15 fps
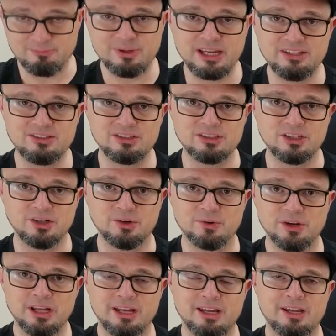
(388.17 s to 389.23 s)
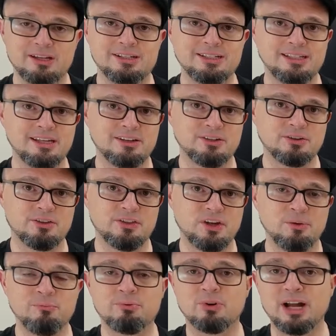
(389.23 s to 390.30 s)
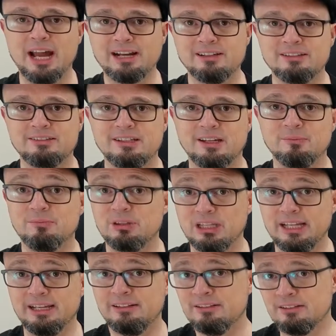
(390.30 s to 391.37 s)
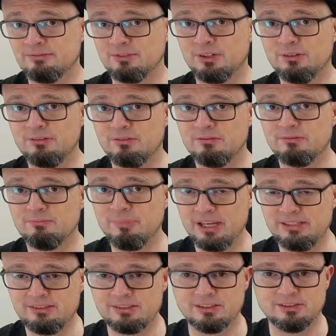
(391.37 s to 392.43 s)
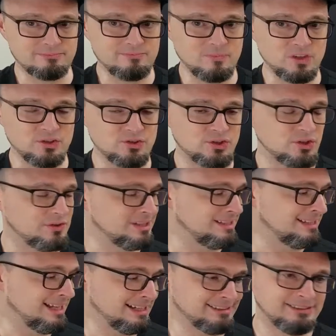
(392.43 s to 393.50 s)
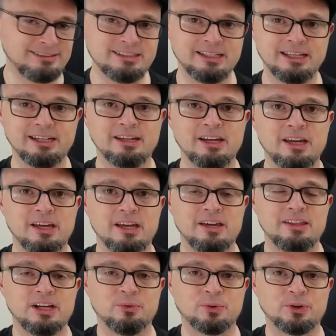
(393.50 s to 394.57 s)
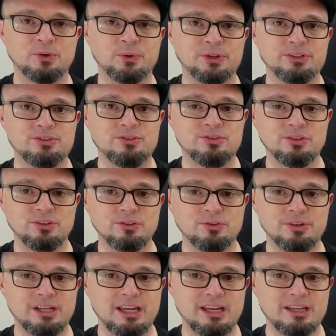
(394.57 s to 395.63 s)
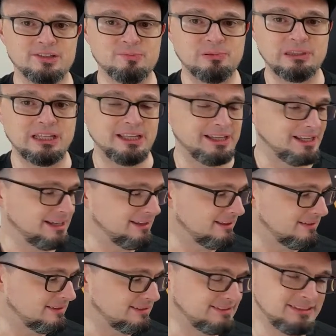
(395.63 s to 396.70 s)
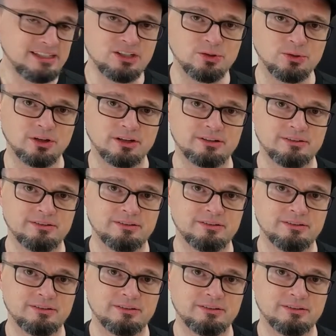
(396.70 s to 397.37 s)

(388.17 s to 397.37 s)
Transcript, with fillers: bass note to get your thumb practicing playing different bass notes. So the next thing that we're going to do is play the C chord.